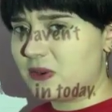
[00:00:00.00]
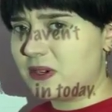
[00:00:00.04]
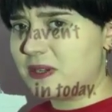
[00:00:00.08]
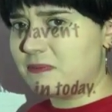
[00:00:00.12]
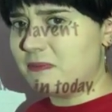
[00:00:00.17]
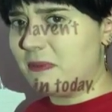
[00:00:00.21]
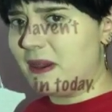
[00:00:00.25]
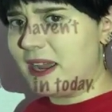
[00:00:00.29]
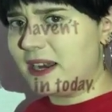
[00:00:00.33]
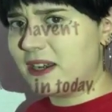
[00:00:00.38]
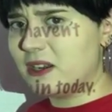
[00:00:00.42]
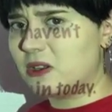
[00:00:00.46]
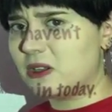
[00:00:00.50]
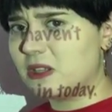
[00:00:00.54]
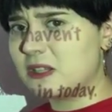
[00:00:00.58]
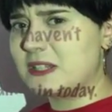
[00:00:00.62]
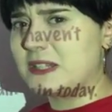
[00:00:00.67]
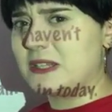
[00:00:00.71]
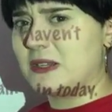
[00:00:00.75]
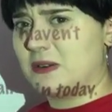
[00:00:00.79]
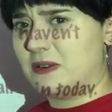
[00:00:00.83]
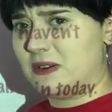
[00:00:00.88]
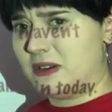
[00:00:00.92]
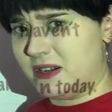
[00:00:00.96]
so it might
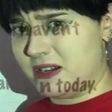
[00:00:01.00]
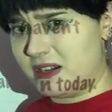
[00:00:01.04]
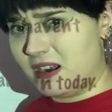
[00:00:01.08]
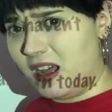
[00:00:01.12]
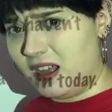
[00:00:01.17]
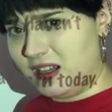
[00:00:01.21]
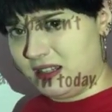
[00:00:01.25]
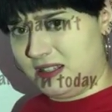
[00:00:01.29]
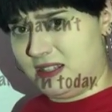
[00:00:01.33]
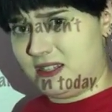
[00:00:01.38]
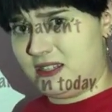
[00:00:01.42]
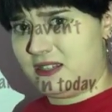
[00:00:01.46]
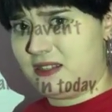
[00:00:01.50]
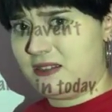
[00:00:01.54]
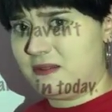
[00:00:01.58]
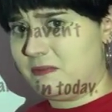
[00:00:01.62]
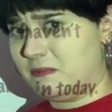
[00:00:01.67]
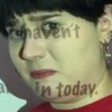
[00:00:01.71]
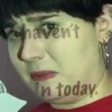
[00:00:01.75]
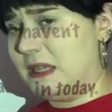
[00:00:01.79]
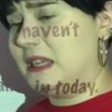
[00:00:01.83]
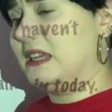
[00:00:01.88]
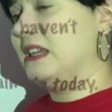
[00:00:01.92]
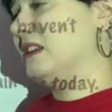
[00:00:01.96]
also not
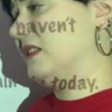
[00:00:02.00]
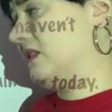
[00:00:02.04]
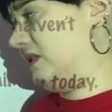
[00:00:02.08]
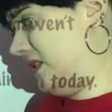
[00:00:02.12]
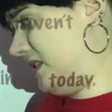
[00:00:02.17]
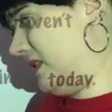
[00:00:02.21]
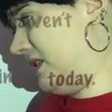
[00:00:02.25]
be